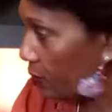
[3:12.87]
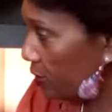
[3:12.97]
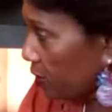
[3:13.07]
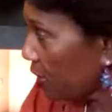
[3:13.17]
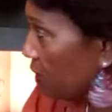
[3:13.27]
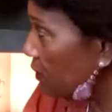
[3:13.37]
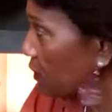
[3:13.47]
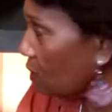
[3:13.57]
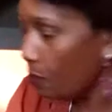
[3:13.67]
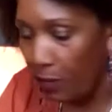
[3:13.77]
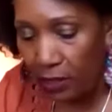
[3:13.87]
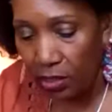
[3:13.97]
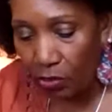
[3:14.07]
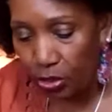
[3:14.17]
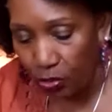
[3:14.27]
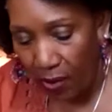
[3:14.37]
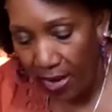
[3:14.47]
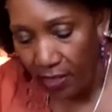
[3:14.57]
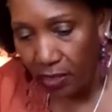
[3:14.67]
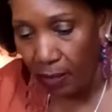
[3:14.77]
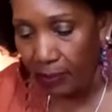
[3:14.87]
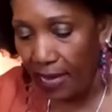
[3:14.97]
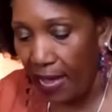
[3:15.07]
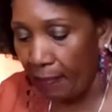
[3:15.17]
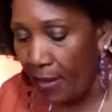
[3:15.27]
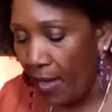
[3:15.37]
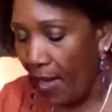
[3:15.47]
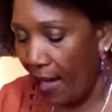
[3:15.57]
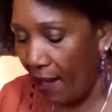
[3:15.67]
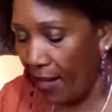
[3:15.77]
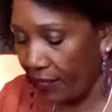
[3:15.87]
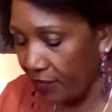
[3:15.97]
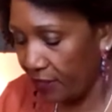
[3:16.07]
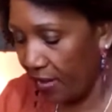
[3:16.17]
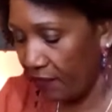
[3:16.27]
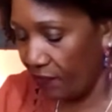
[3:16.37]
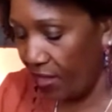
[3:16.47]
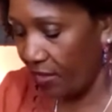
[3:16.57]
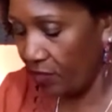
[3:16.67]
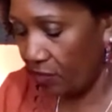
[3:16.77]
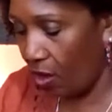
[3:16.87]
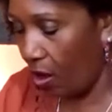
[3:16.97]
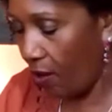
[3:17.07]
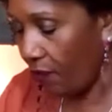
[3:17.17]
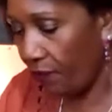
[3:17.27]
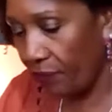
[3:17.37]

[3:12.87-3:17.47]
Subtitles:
It's just so strange sometimes how I can take things off